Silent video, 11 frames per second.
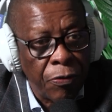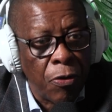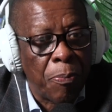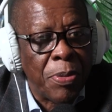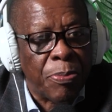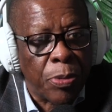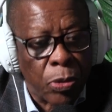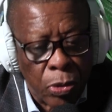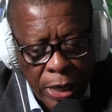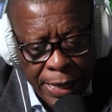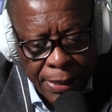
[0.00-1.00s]
for
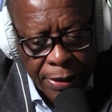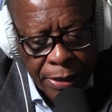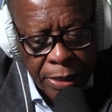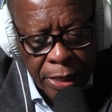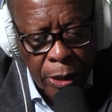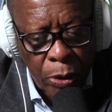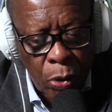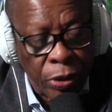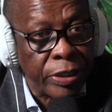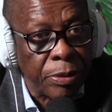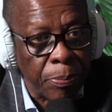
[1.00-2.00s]
people in the
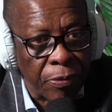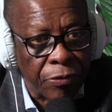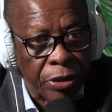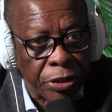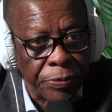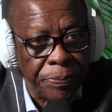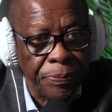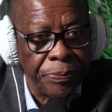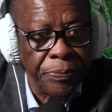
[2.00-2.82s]
auditing profession?